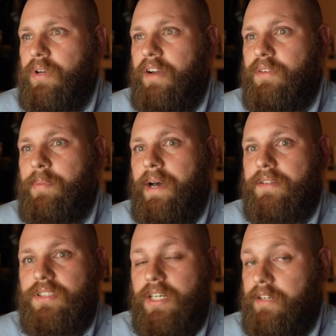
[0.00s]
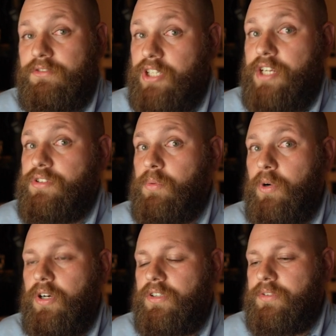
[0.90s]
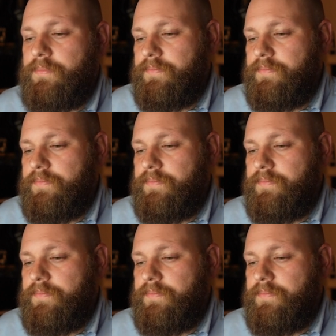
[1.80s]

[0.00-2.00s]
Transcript: have the power to kind of change the world.